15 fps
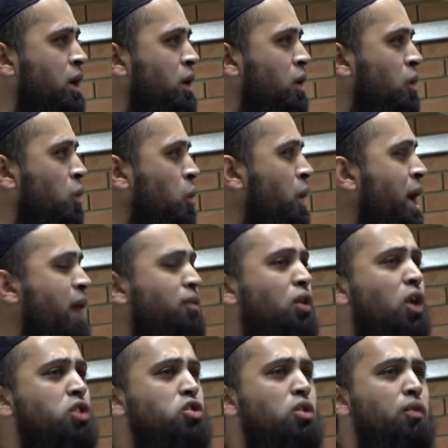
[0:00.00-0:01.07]
we have
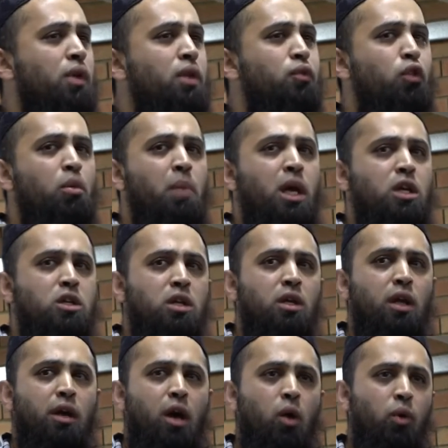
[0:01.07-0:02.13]
lots of information
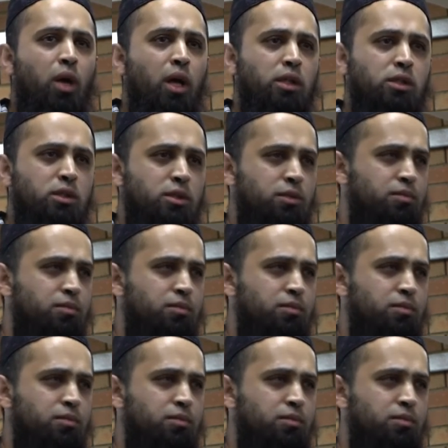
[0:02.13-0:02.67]
around us.